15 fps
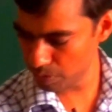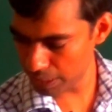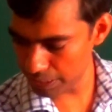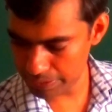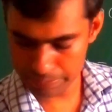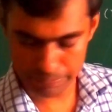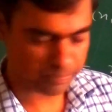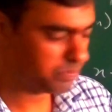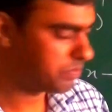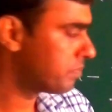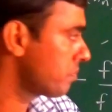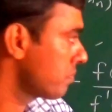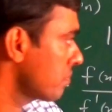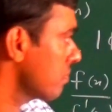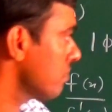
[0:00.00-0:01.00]
I.
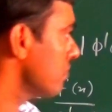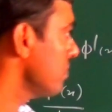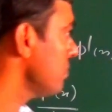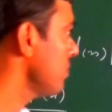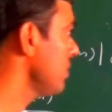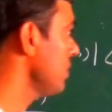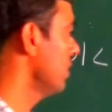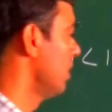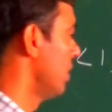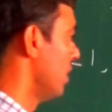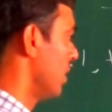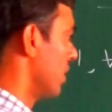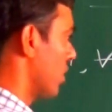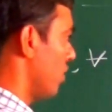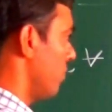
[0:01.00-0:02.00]

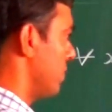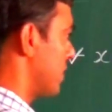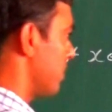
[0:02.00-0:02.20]
Now if we